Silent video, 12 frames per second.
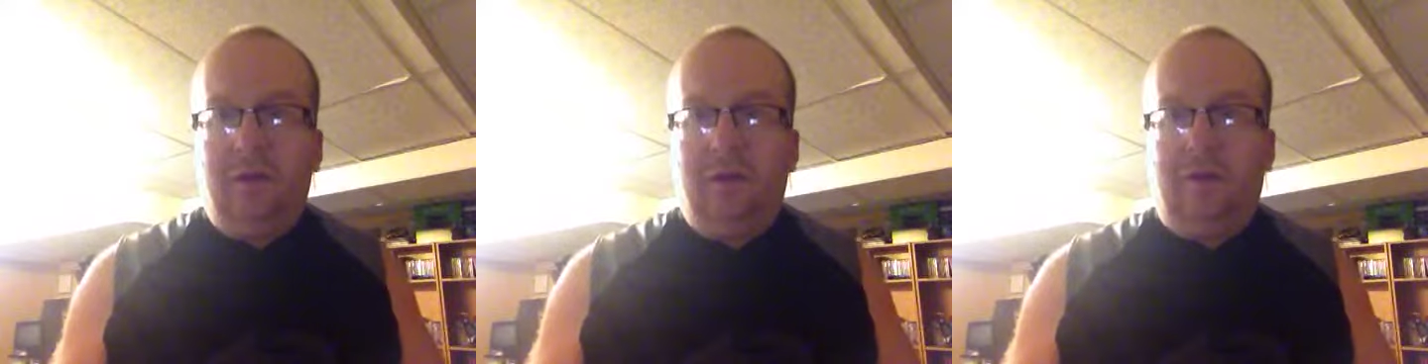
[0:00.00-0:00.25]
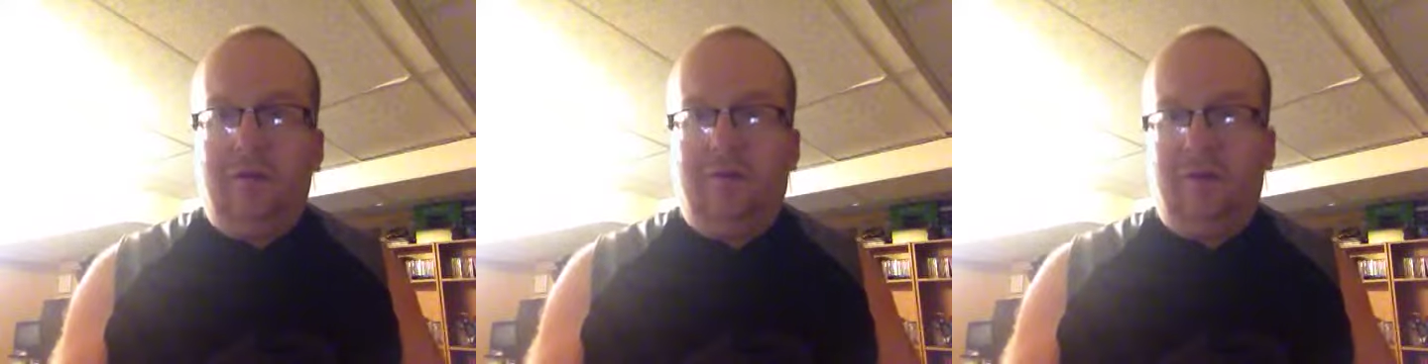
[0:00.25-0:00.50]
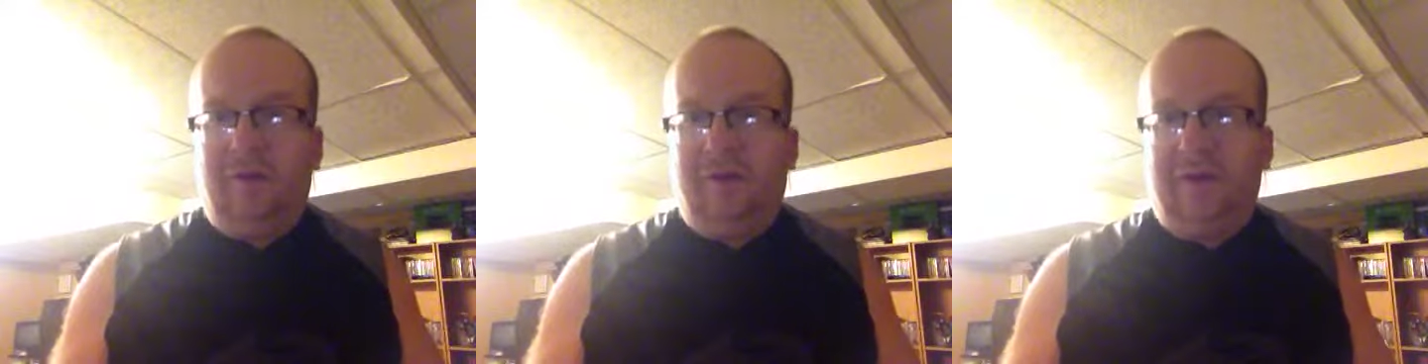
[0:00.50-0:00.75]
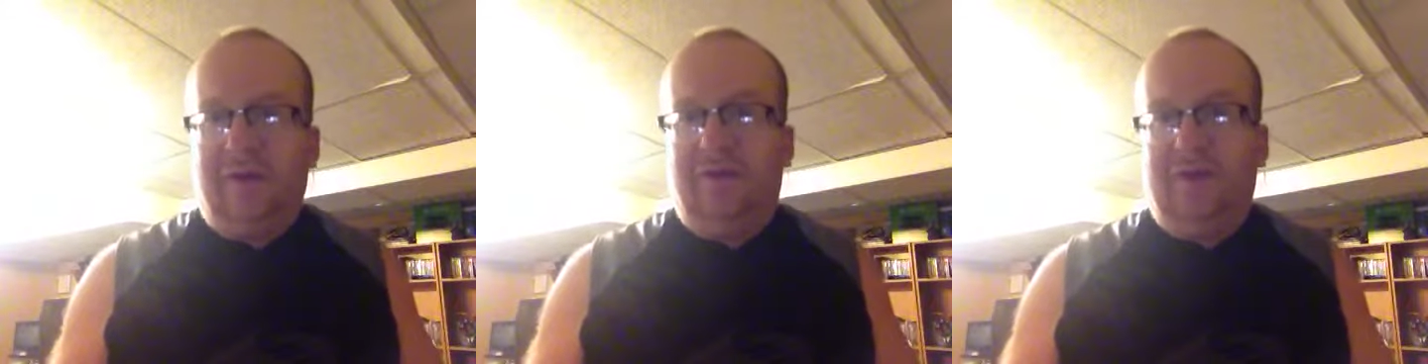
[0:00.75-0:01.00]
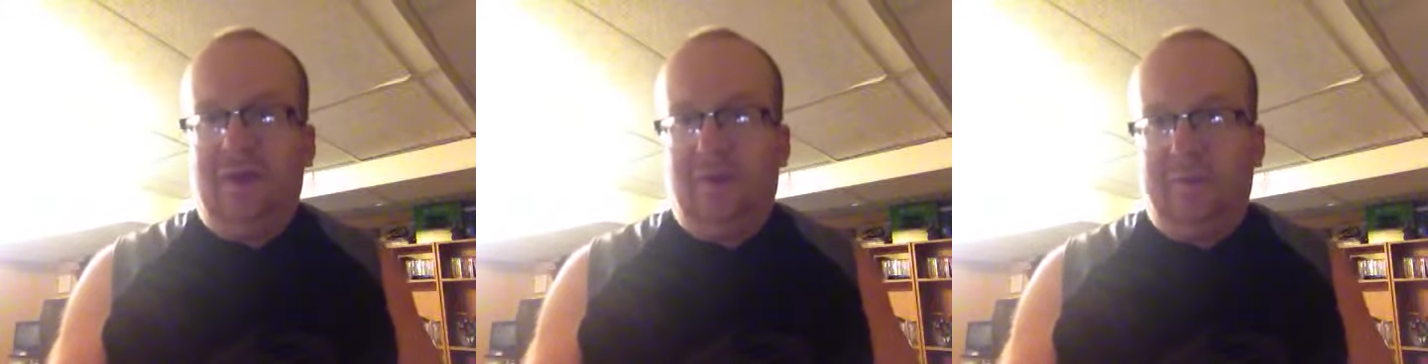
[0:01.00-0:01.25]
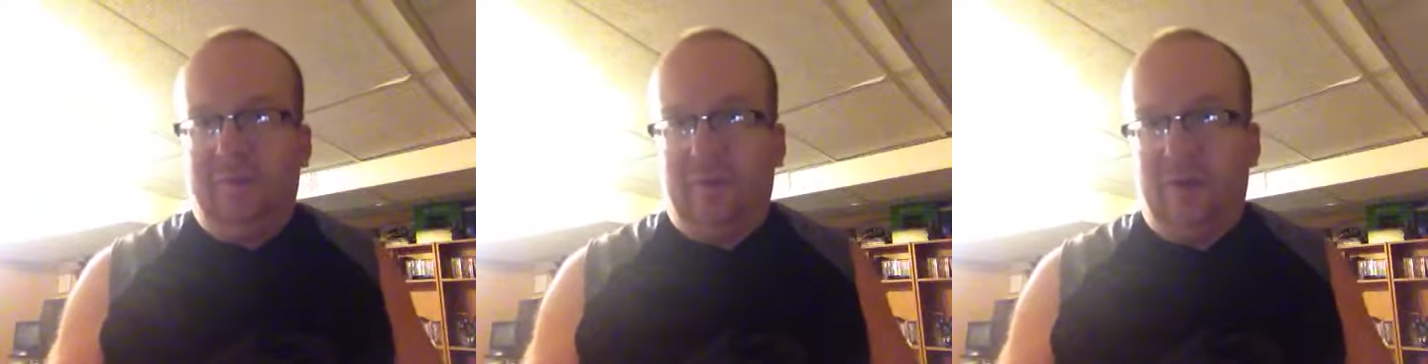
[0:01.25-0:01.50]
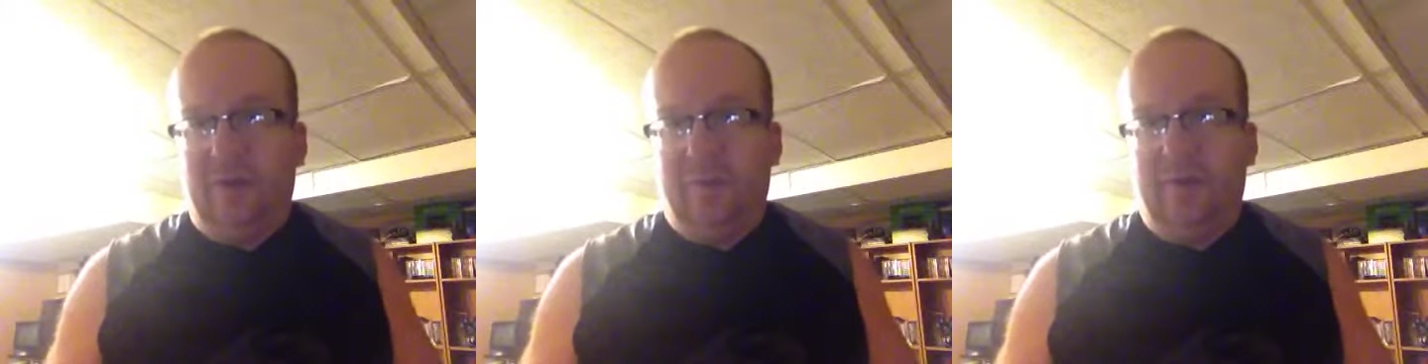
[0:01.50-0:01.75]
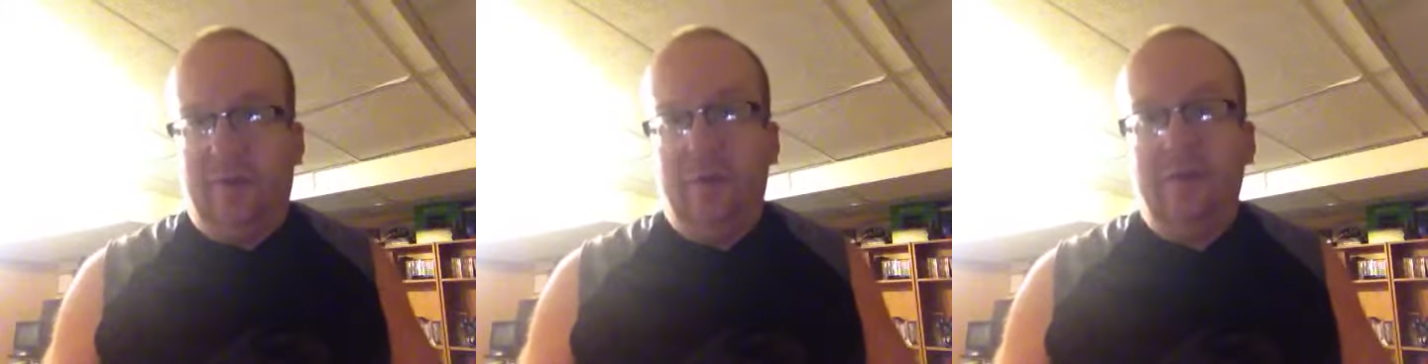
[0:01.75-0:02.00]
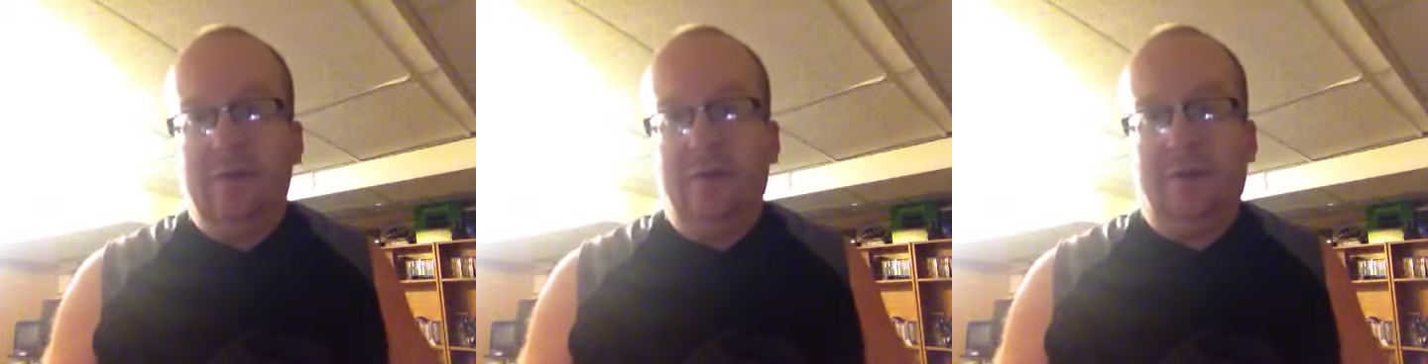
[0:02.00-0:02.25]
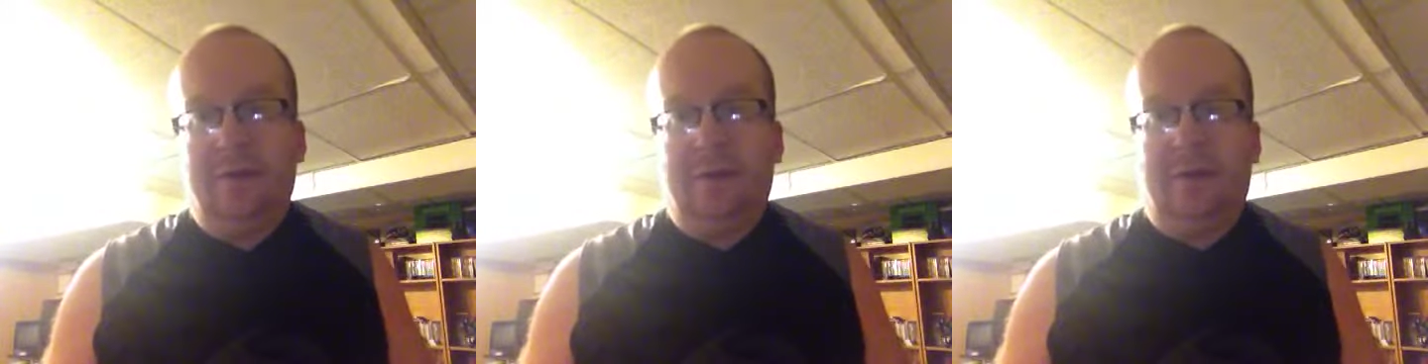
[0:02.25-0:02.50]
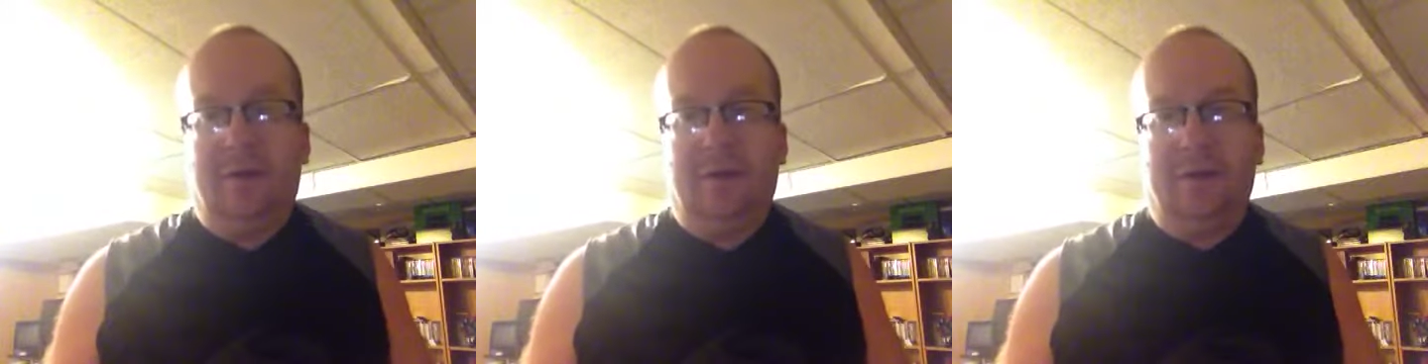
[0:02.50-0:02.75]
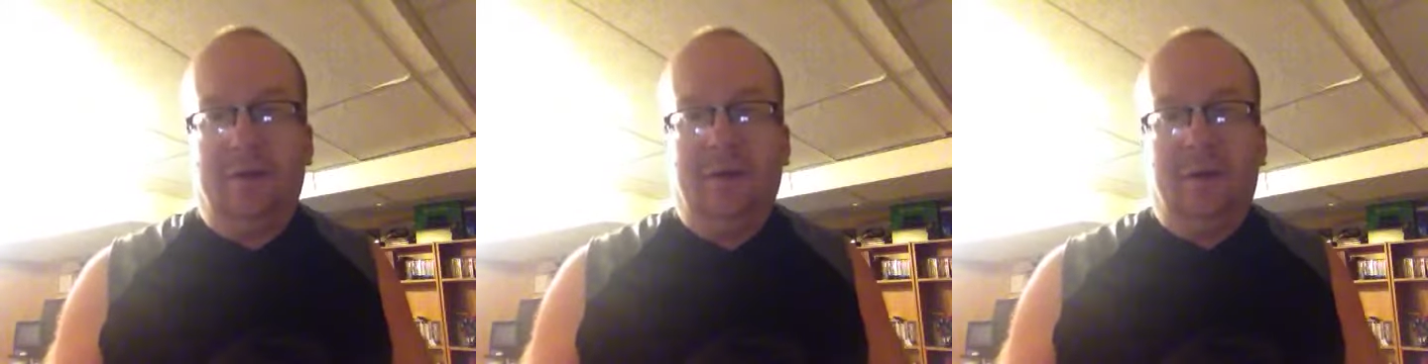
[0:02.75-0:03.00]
you know, first I thanked him for coming uh,